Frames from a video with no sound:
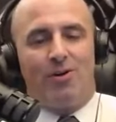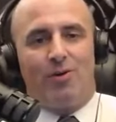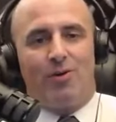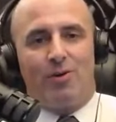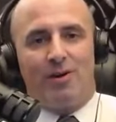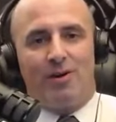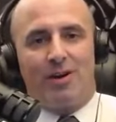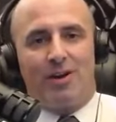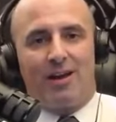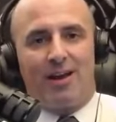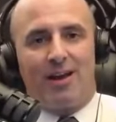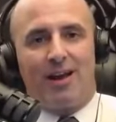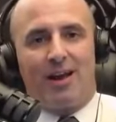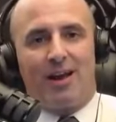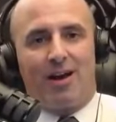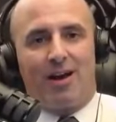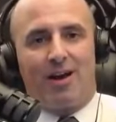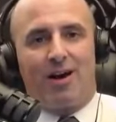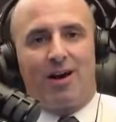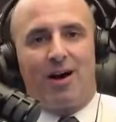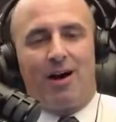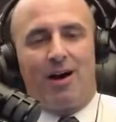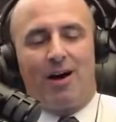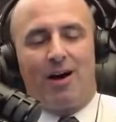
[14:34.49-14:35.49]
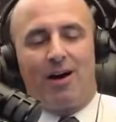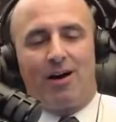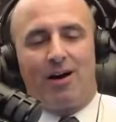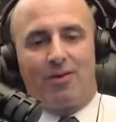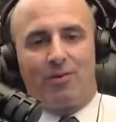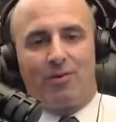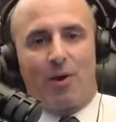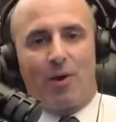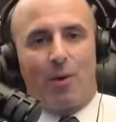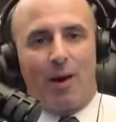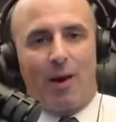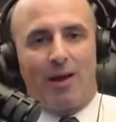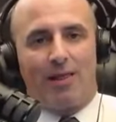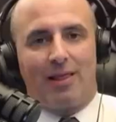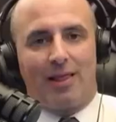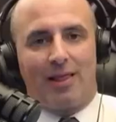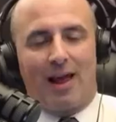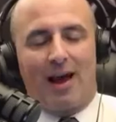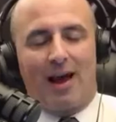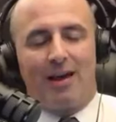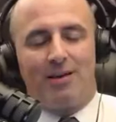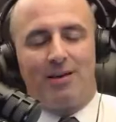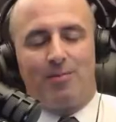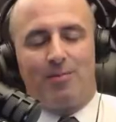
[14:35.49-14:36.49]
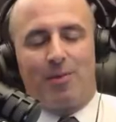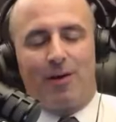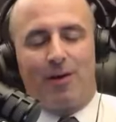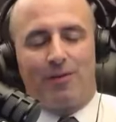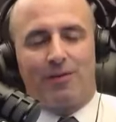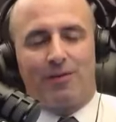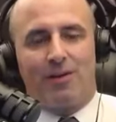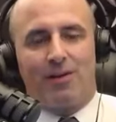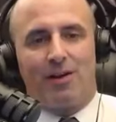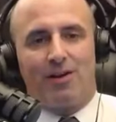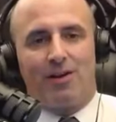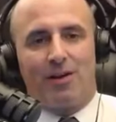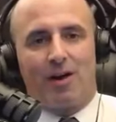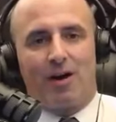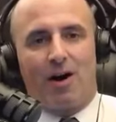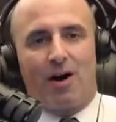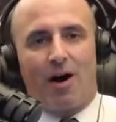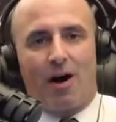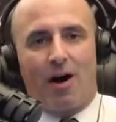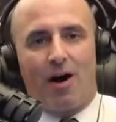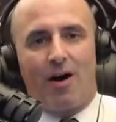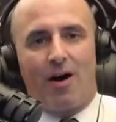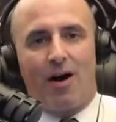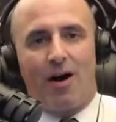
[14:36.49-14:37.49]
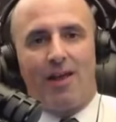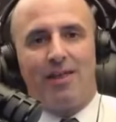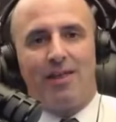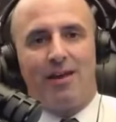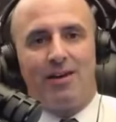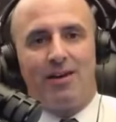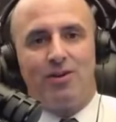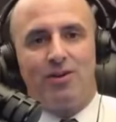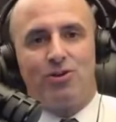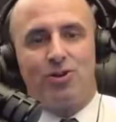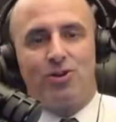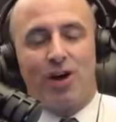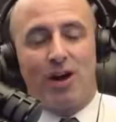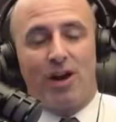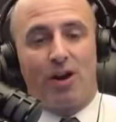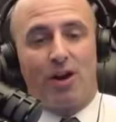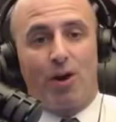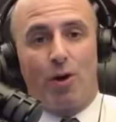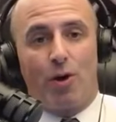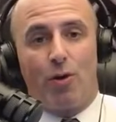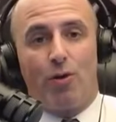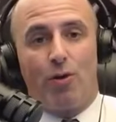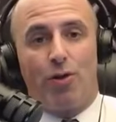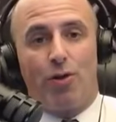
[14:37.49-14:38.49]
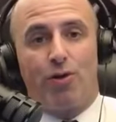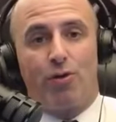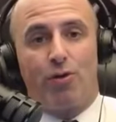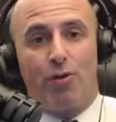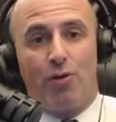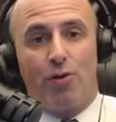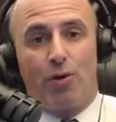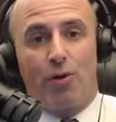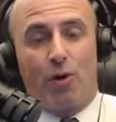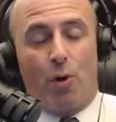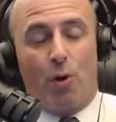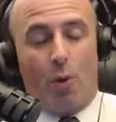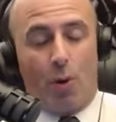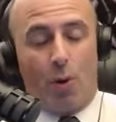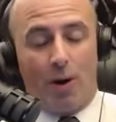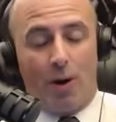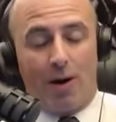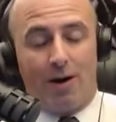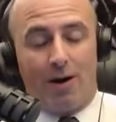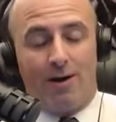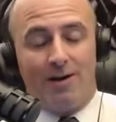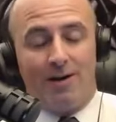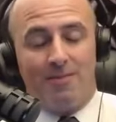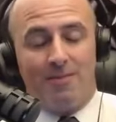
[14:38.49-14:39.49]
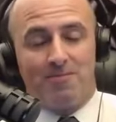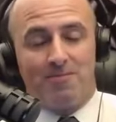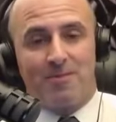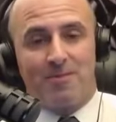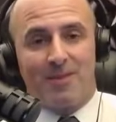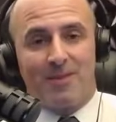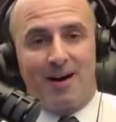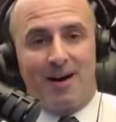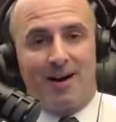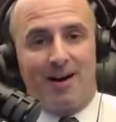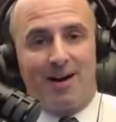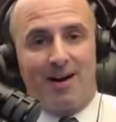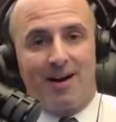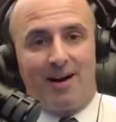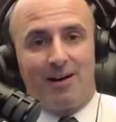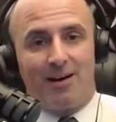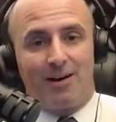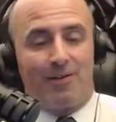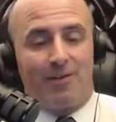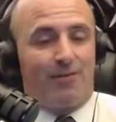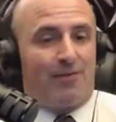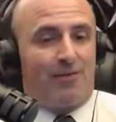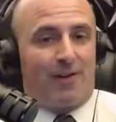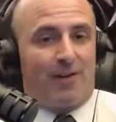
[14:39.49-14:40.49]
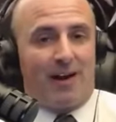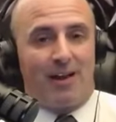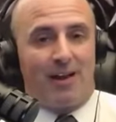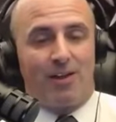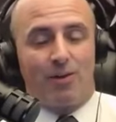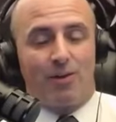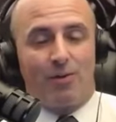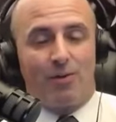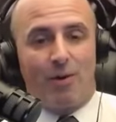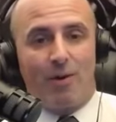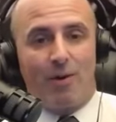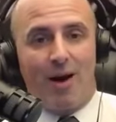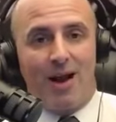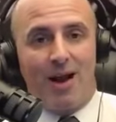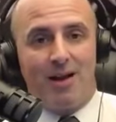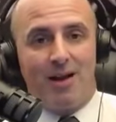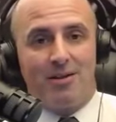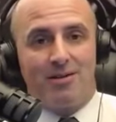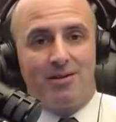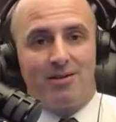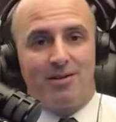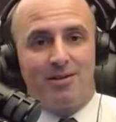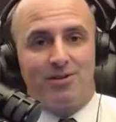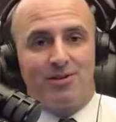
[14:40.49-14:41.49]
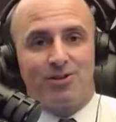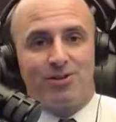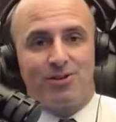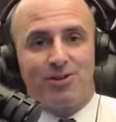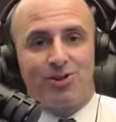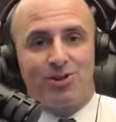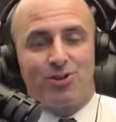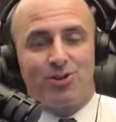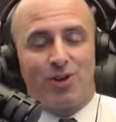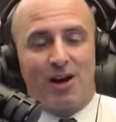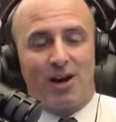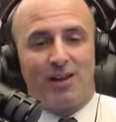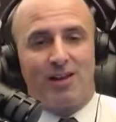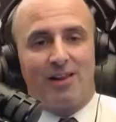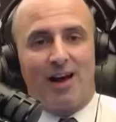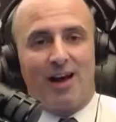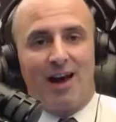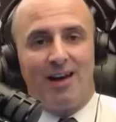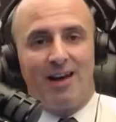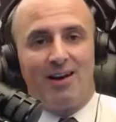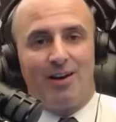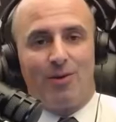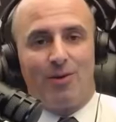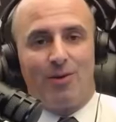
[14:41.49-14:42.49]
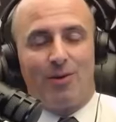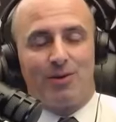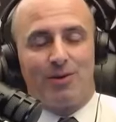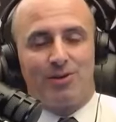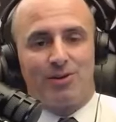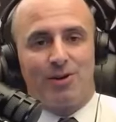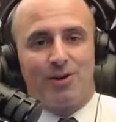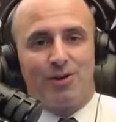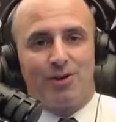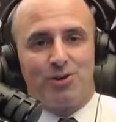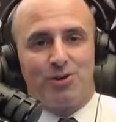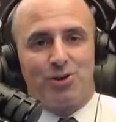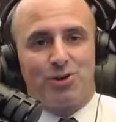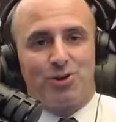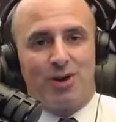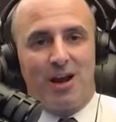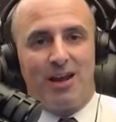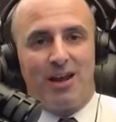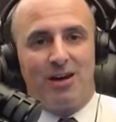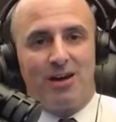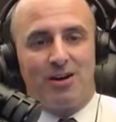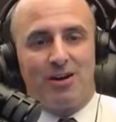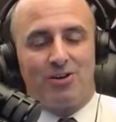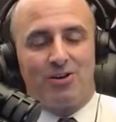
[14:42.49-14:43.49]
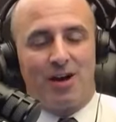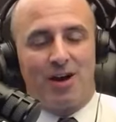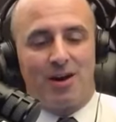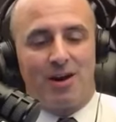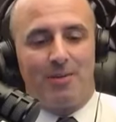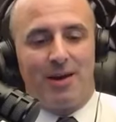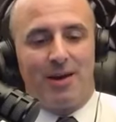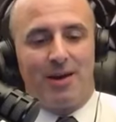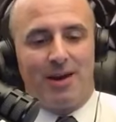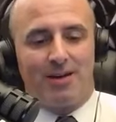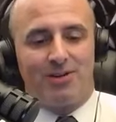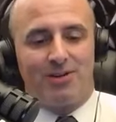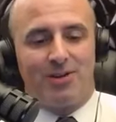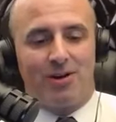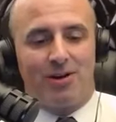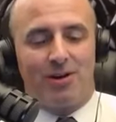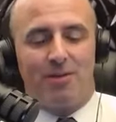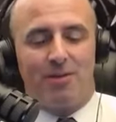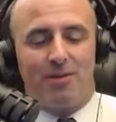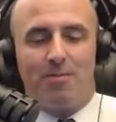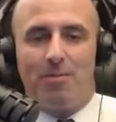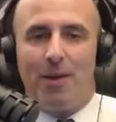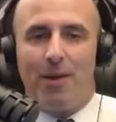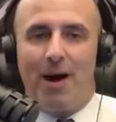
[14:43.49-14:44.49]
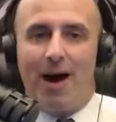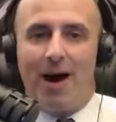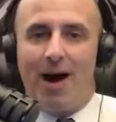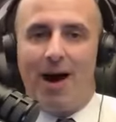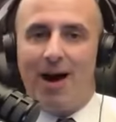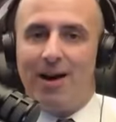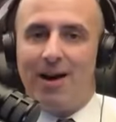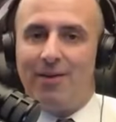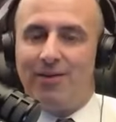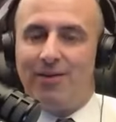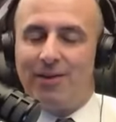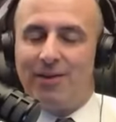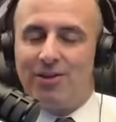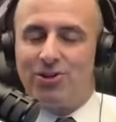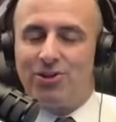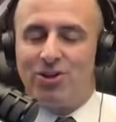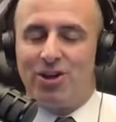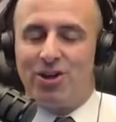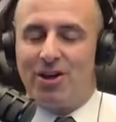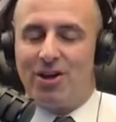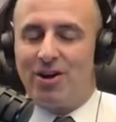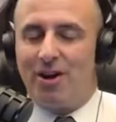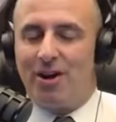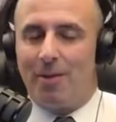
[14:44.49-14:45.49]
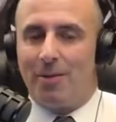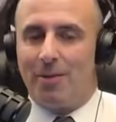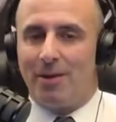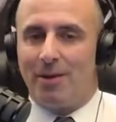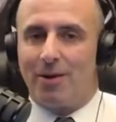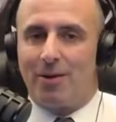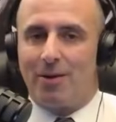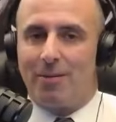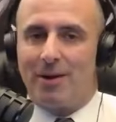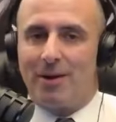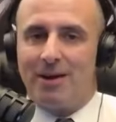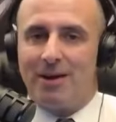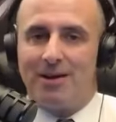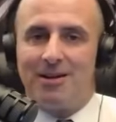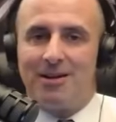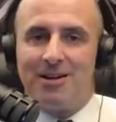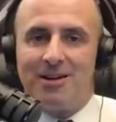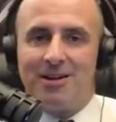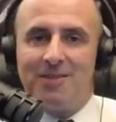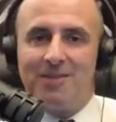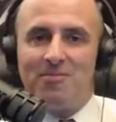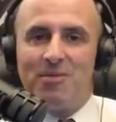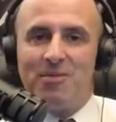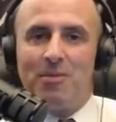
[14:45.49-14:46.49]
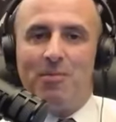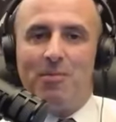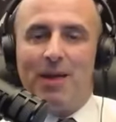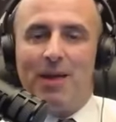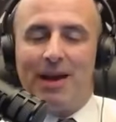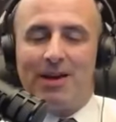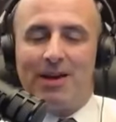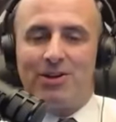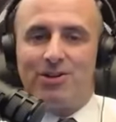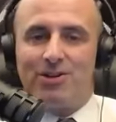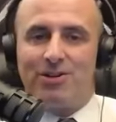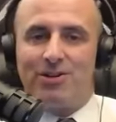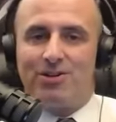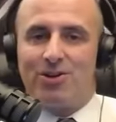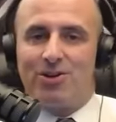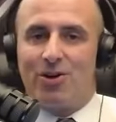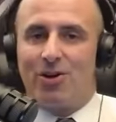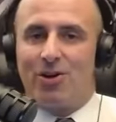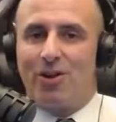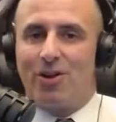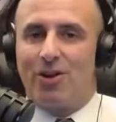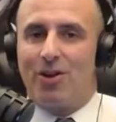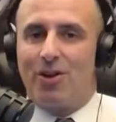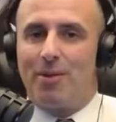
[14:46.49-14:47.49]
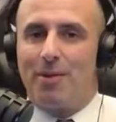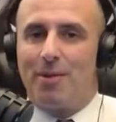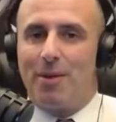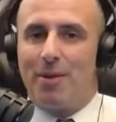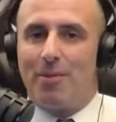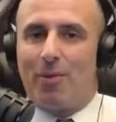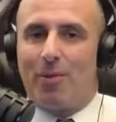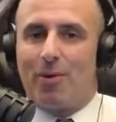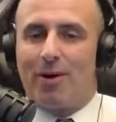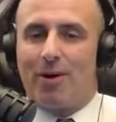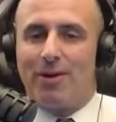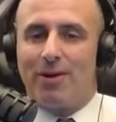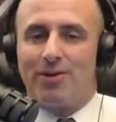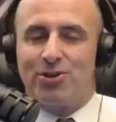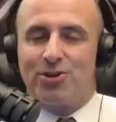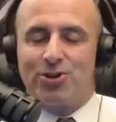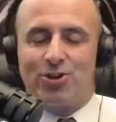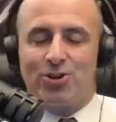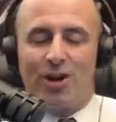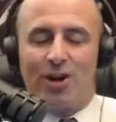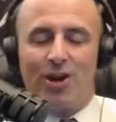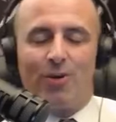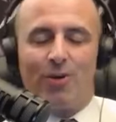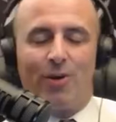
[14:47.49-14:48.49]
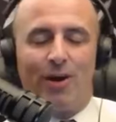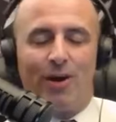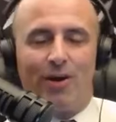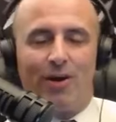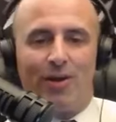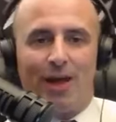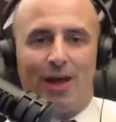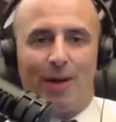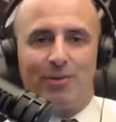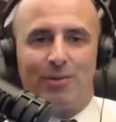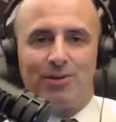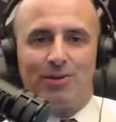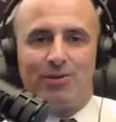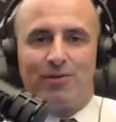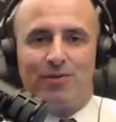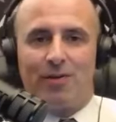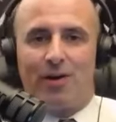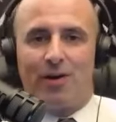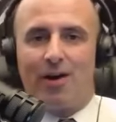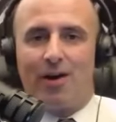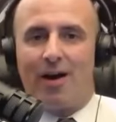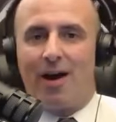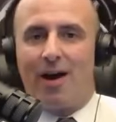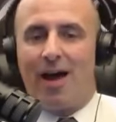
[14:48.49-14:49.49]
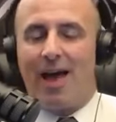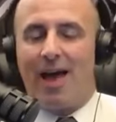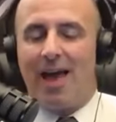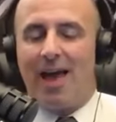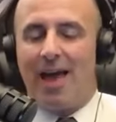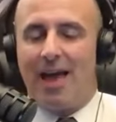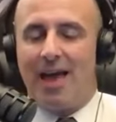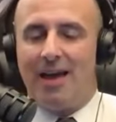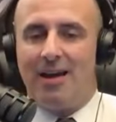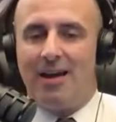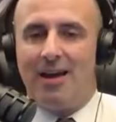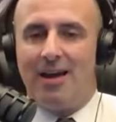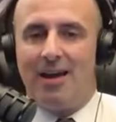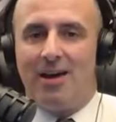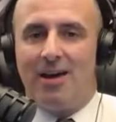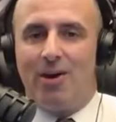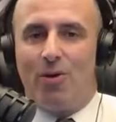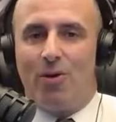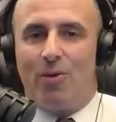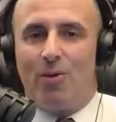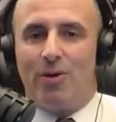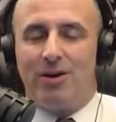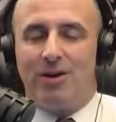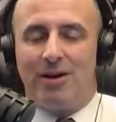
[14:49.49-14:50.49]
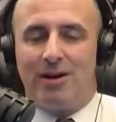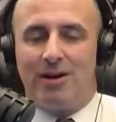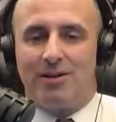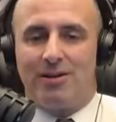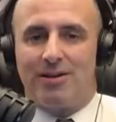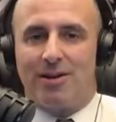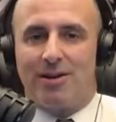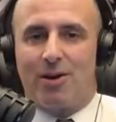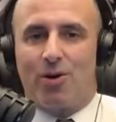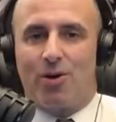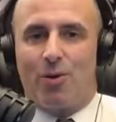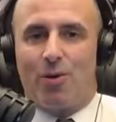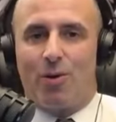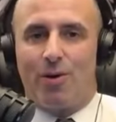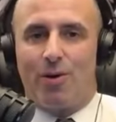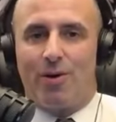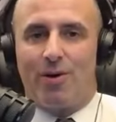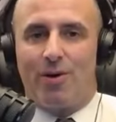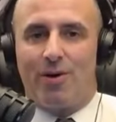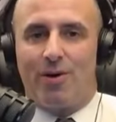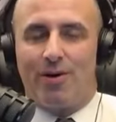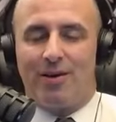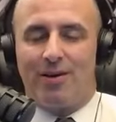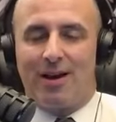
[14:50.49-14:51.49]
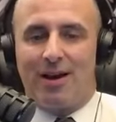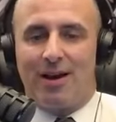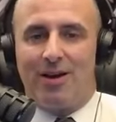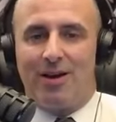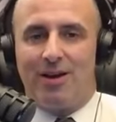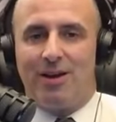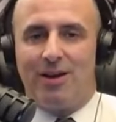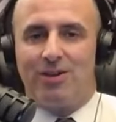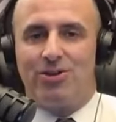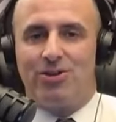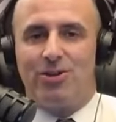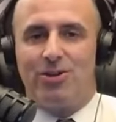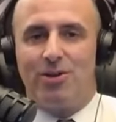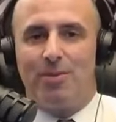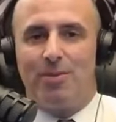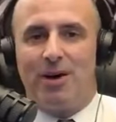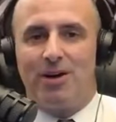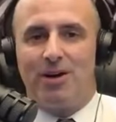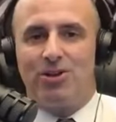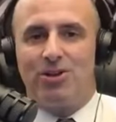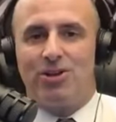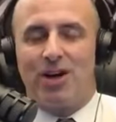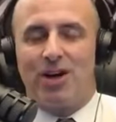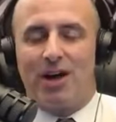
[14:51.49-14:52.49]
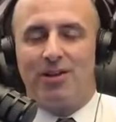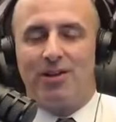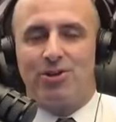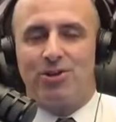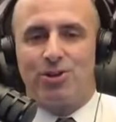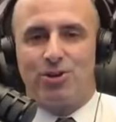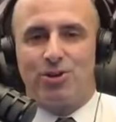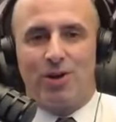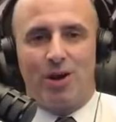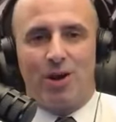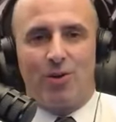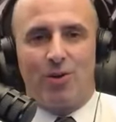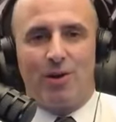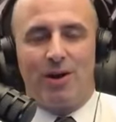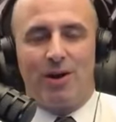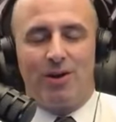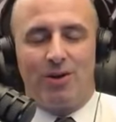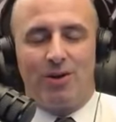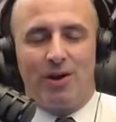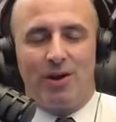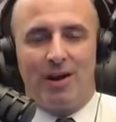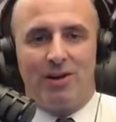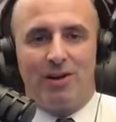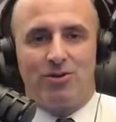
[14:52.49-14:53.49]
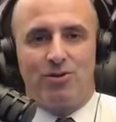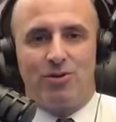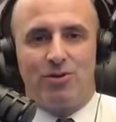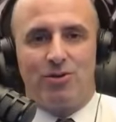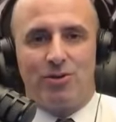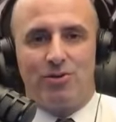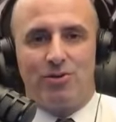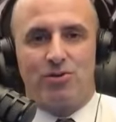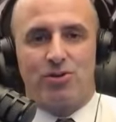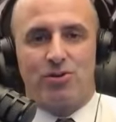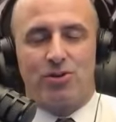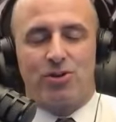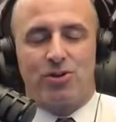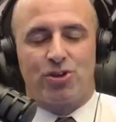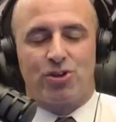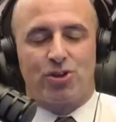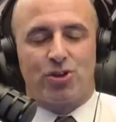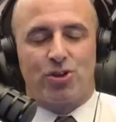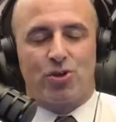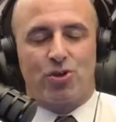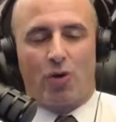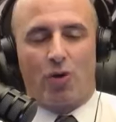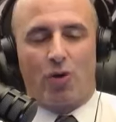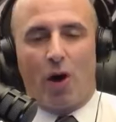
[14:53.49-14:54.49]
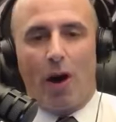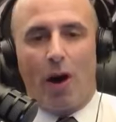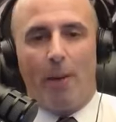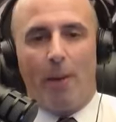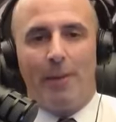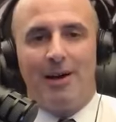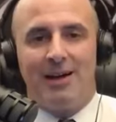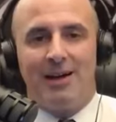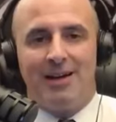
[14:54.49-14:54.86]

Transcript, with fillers: When you get a uh, rear end line perfectly in the car and then you try to go through the corner, uh, you're fighting the rear end. It's a straight line and it wants to go straight and you're trying to make it turn. But if you can cheat it up a little bit, make it turn a little bit more on the straightaway, you're that much further ahead when you get to the corner. Now you get too much on the straightaway and you'll introduce scrub